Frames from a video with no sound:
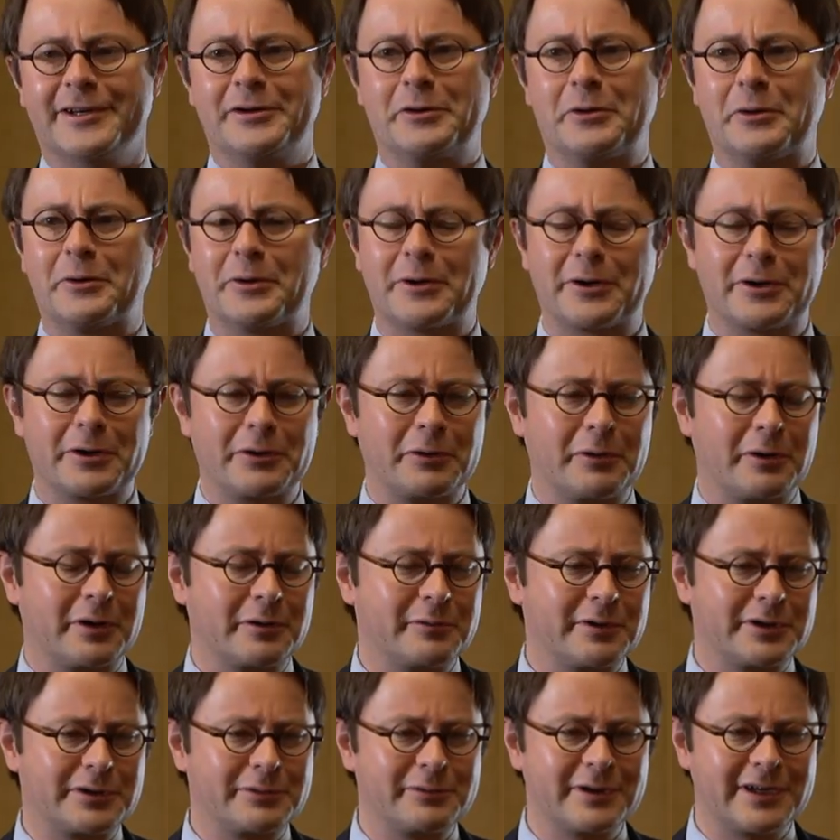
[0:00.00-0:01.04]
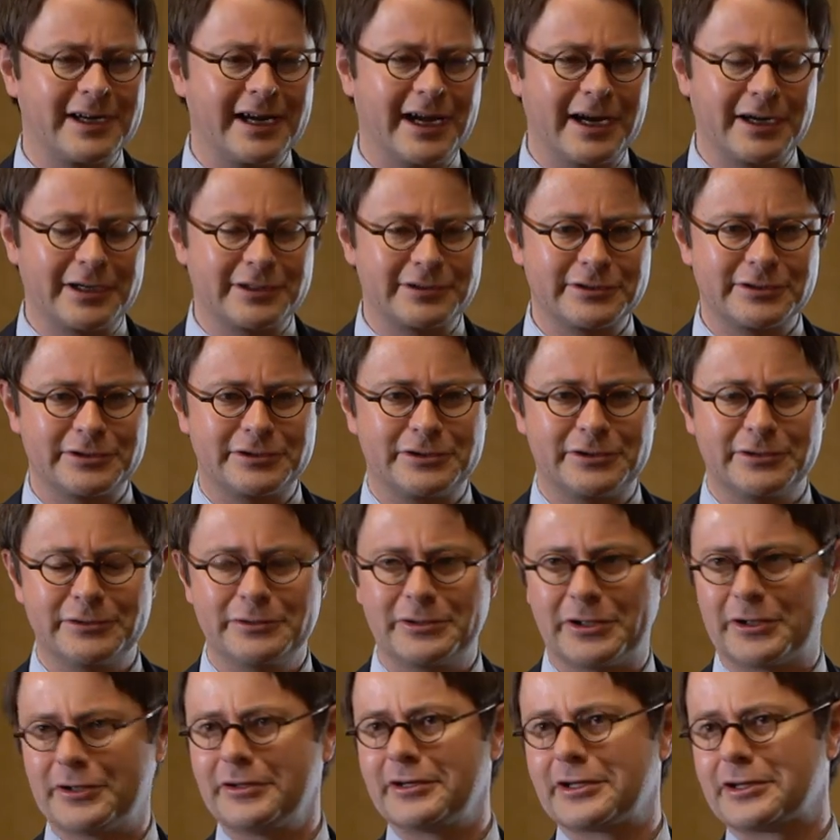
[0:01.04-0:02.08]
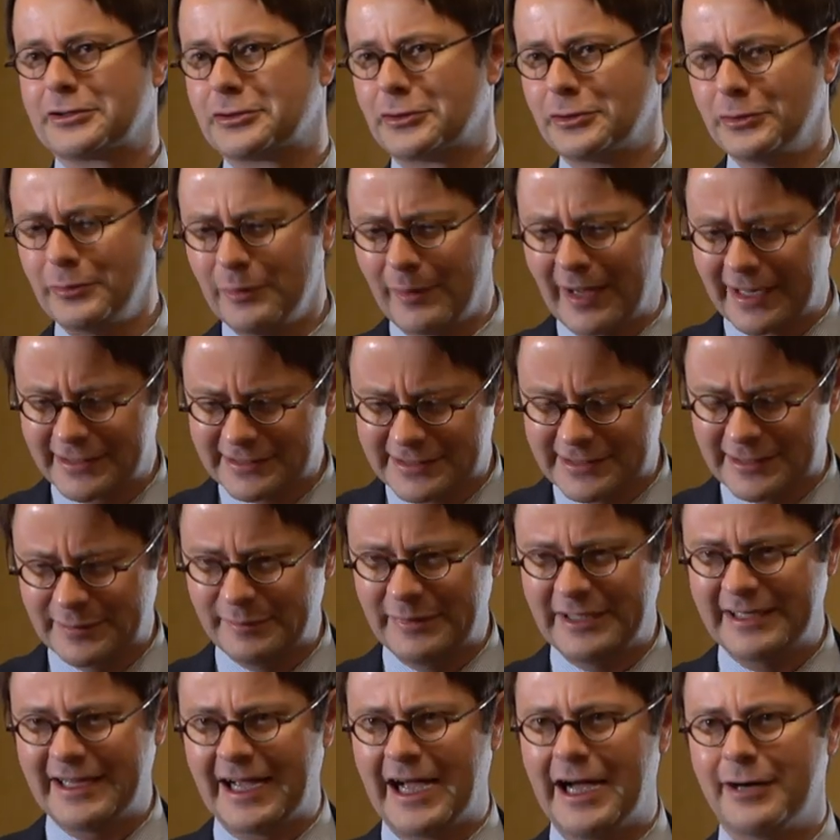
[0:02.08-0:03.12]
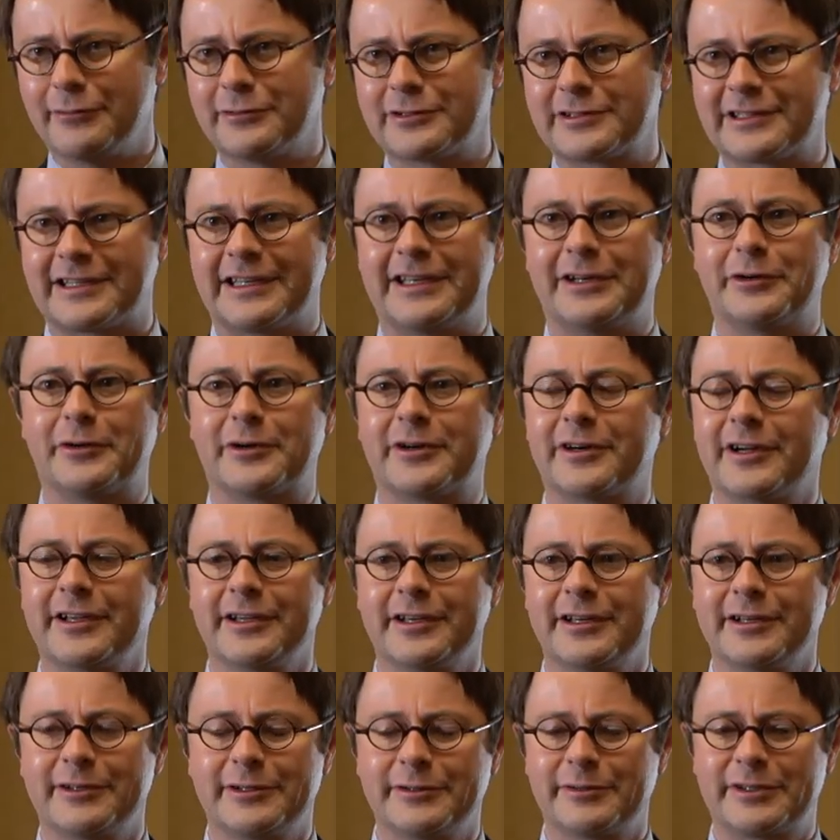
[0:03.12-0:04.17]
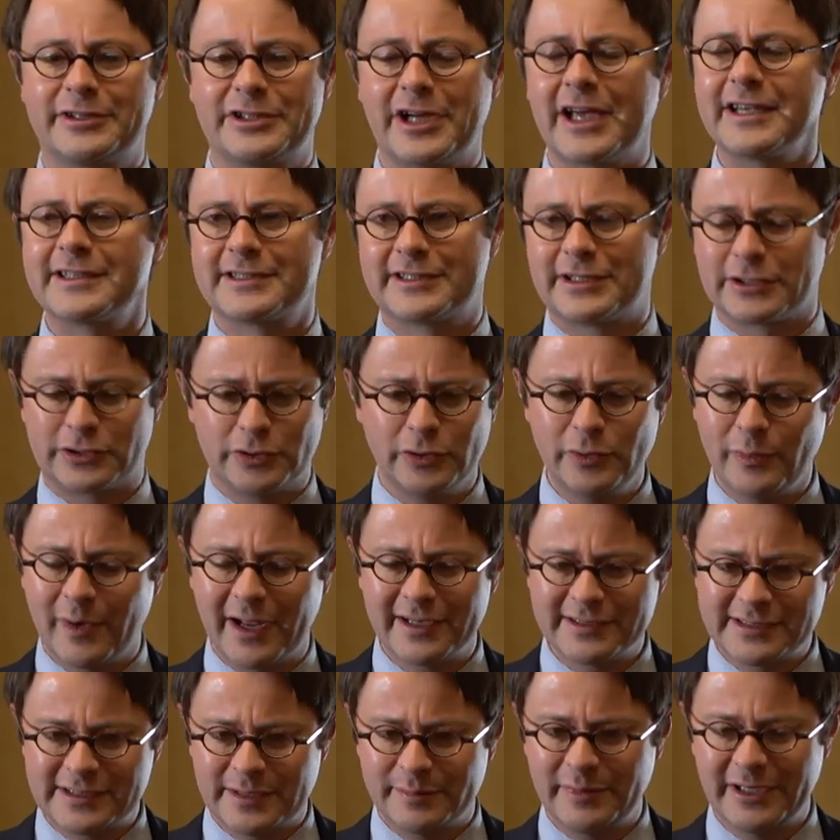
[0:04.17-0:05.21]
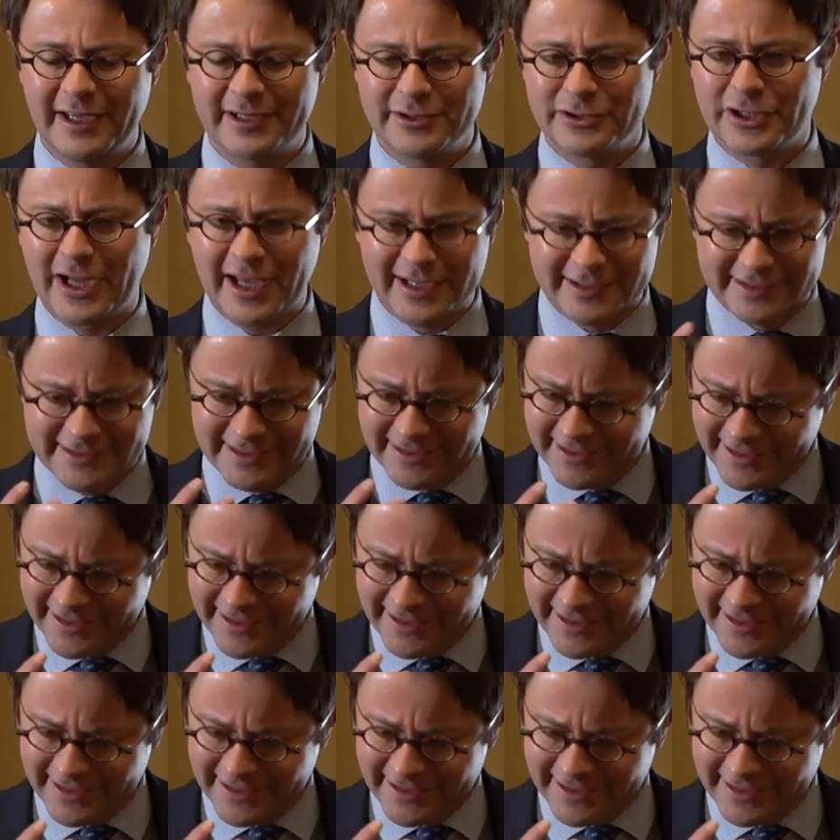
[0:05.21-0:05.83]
Or, or with regard to courage, who wants to be cowardly? Or uh, justice, who wants to be unjust?